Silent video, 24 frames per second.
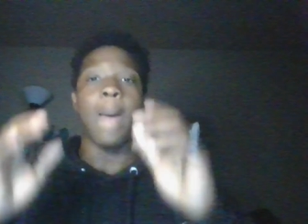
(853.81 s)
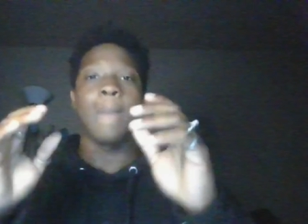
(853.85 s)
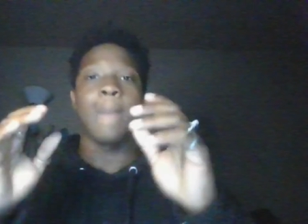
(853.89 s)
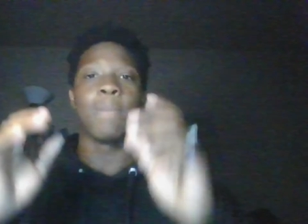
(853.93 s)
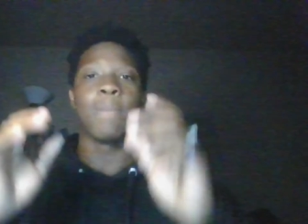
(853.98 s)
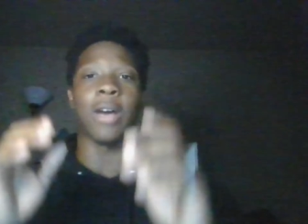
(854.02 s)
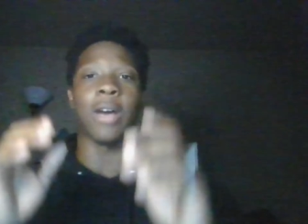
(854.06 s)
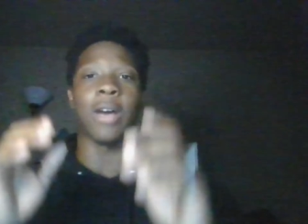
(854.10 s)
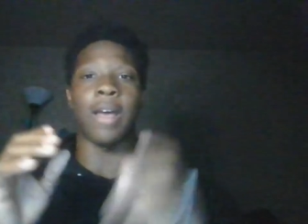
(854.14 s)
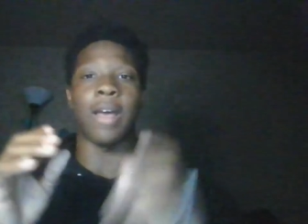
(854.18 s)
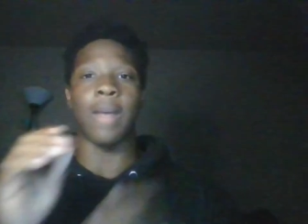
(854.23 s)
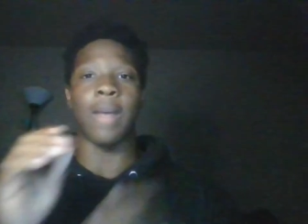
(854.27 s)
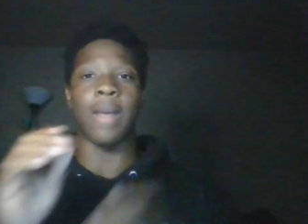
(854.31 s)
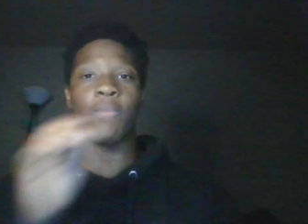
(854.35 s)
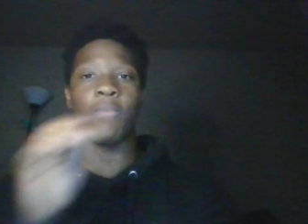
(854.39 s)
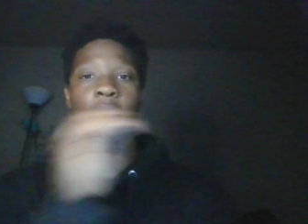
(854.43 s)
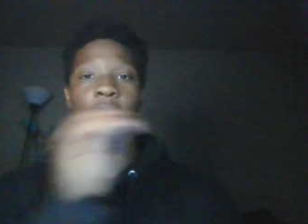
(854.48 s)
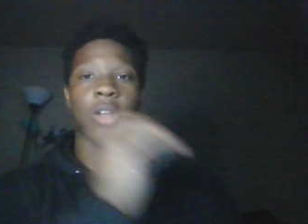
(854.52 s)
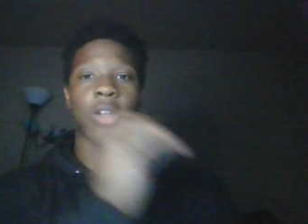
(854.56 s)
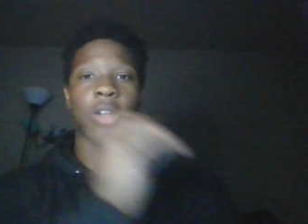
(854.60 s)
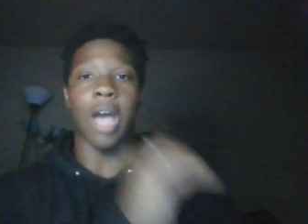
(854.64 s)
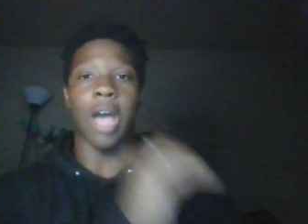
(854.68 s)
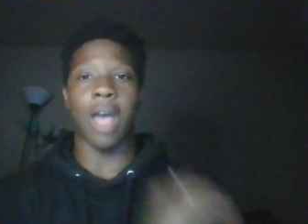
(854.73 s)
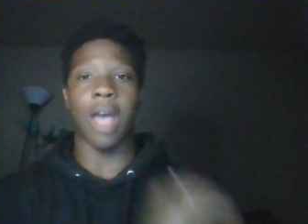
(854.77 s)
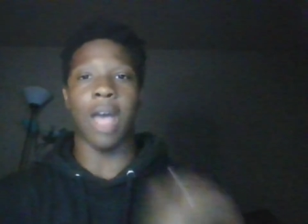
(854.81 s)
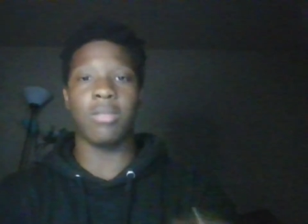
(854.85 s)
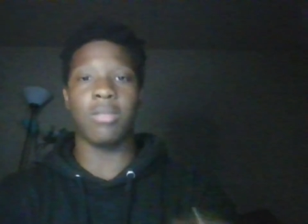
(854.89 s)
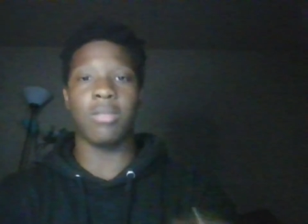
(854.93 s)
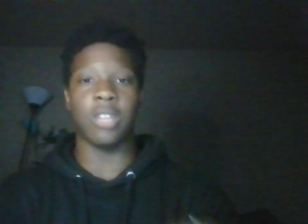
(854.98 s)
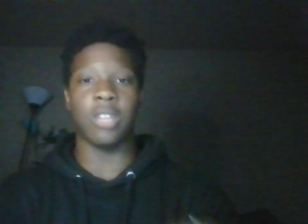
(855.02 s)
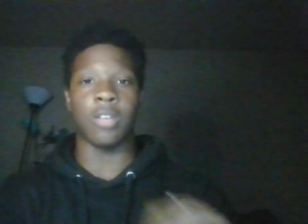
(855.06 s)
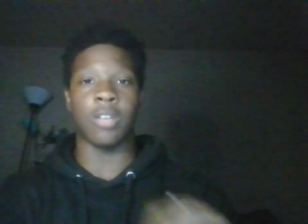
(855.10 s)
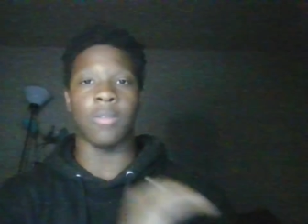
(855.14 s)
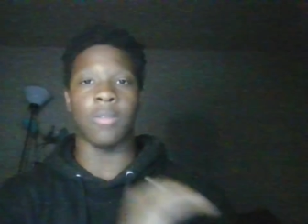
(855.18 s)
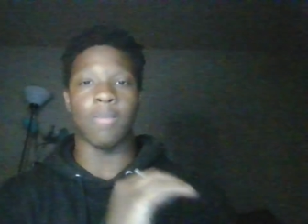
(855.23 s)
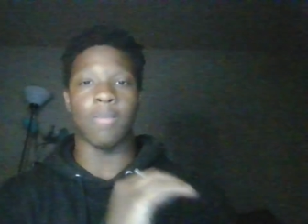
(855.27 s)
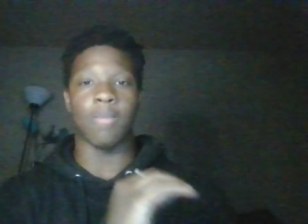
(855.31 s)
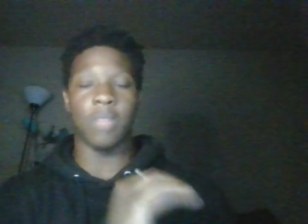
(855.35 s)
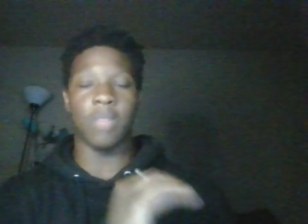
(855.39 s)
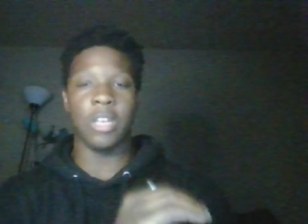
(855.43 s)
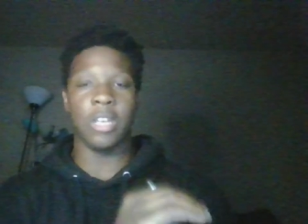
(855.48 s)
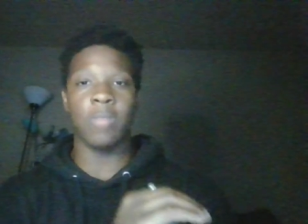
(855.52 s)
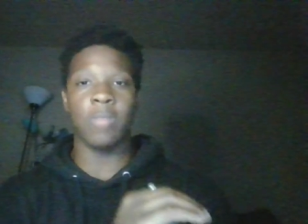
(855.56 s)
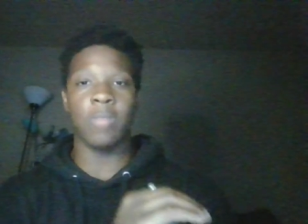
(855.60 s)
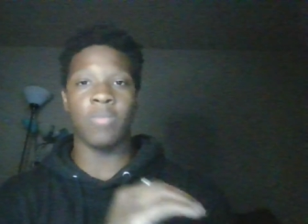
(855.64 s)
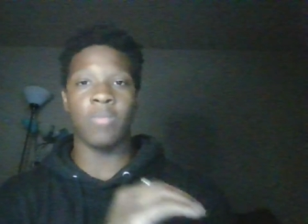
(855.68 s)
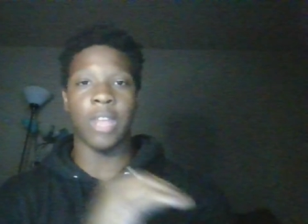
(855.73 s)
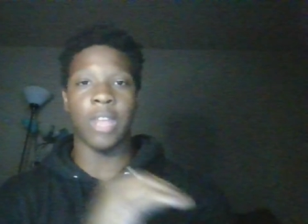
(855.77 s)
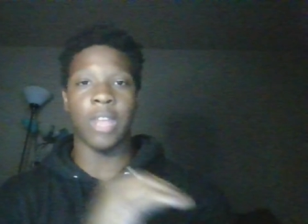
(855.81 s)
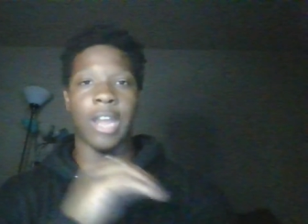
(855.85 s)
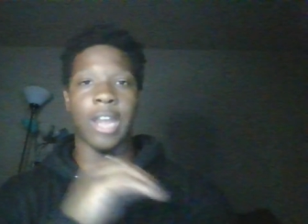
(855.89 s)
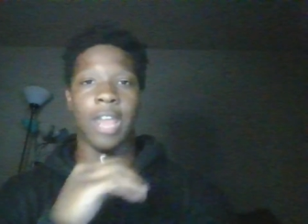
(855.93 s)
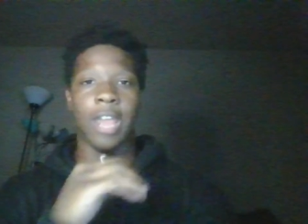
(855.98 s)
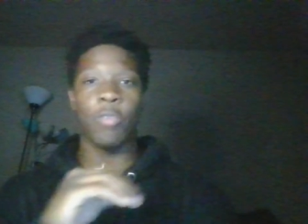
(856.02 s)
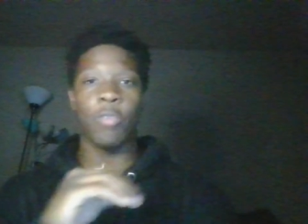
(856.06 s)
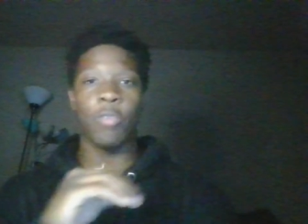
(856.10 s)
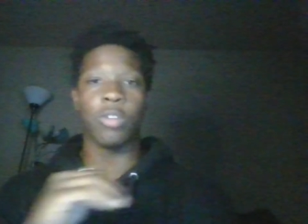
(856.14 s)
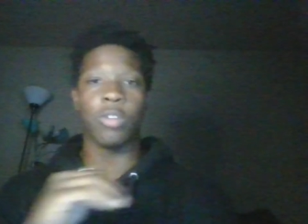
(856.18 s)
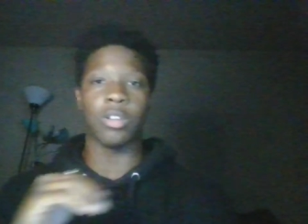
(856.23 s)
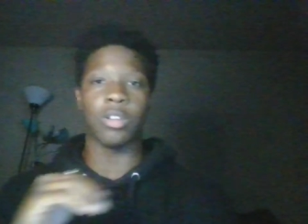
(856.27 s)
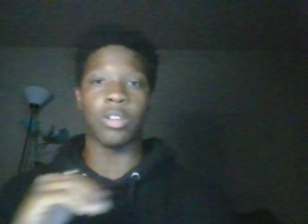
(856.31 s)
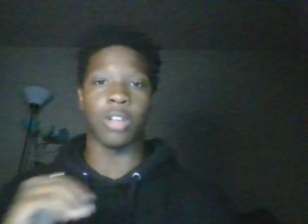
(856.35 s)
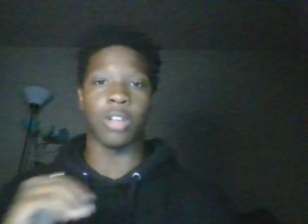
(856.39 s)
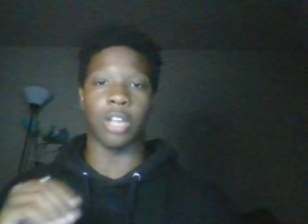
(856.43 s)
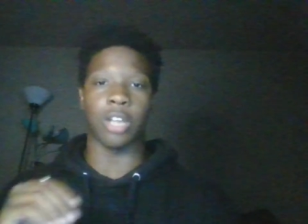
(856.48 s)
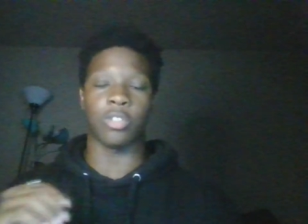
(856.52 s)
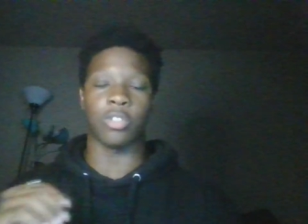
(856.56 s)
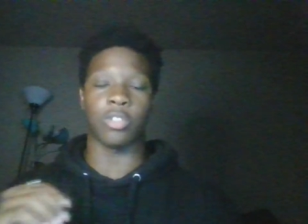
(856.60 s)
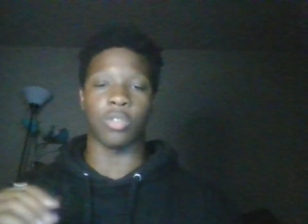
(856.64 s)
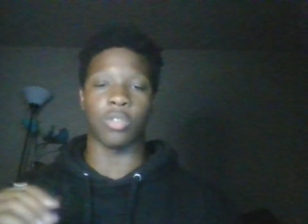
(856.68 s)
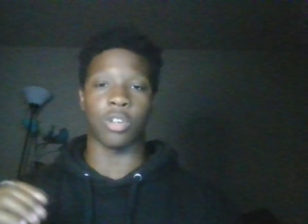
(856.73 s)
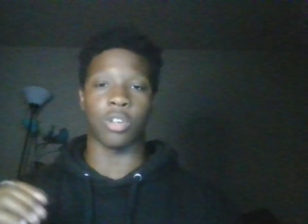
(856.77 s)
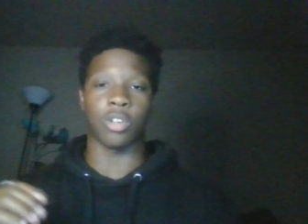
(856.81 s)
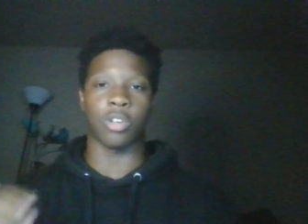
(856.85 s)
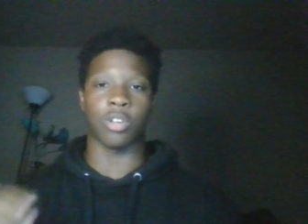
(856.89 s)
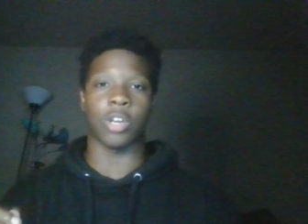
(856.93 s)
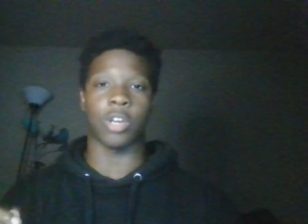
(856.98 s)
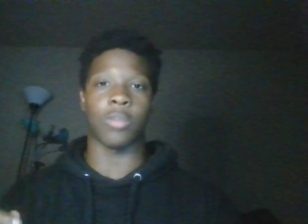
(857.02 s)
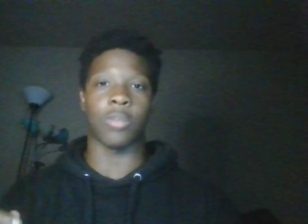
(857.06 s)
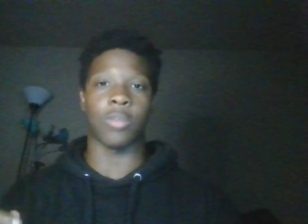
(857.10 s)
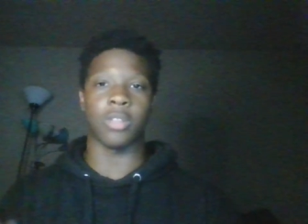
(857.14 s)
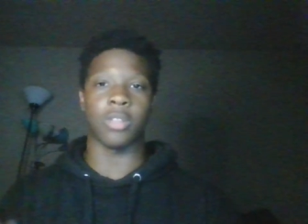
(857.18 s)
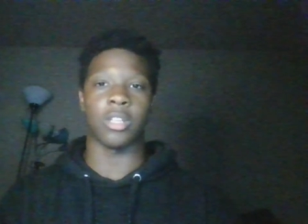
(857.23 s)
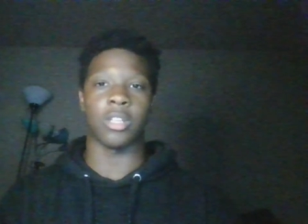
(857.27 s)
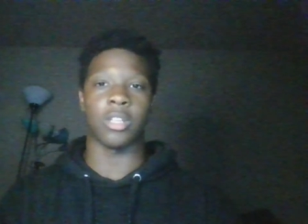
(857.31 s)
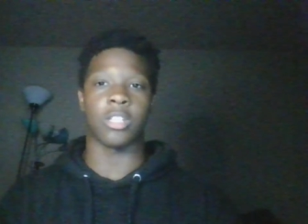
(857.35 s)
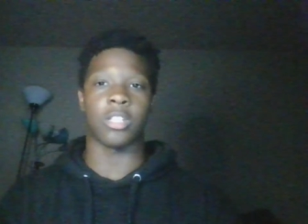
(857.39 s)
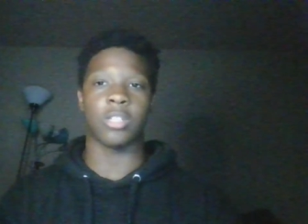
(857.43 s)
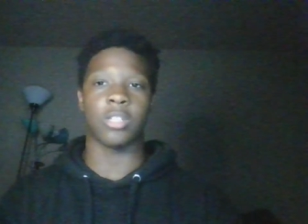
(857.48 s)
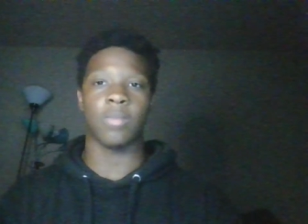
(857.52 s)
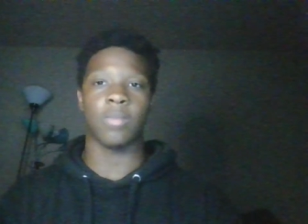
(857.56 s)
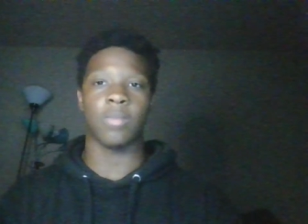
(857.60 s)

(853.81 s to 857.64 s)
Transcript: but I think me and anyone logical could agree with me this.